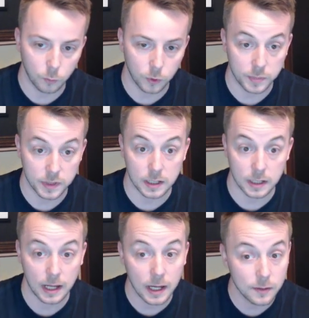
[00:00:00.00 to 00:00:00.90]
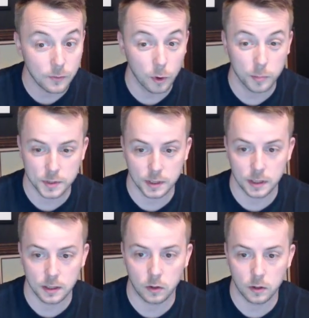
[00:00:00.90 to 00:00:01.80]
would be
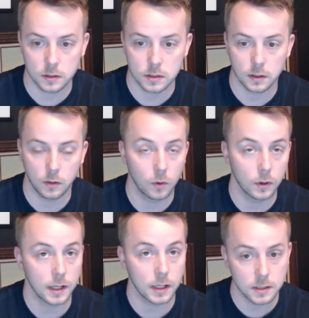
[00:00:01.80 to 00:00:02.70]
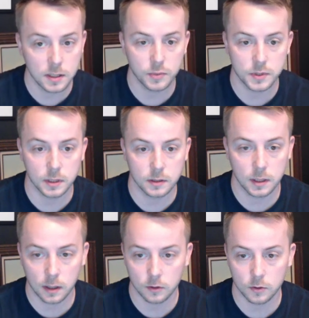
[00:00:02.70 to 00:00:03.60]
84% ACoS or 19%
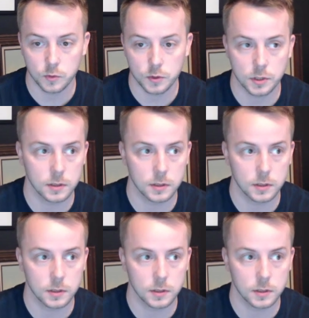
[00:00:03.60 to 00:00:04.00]
TACoS,